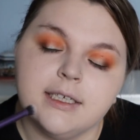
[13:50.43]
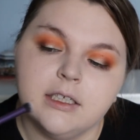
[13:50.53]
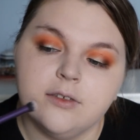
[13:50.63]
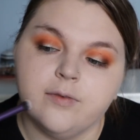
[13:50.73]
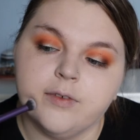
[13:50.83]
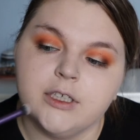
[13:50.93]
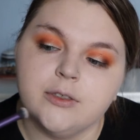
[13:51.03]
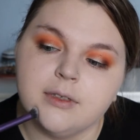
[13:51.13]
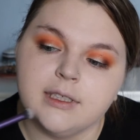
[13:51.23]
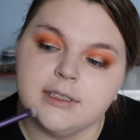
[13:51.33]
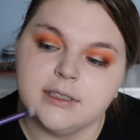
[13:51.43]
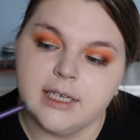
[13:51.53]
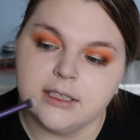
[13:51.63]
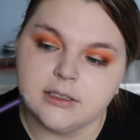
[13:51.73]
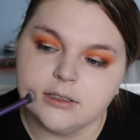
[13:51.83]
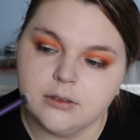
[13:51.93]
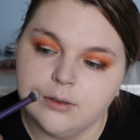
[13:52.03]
individually sets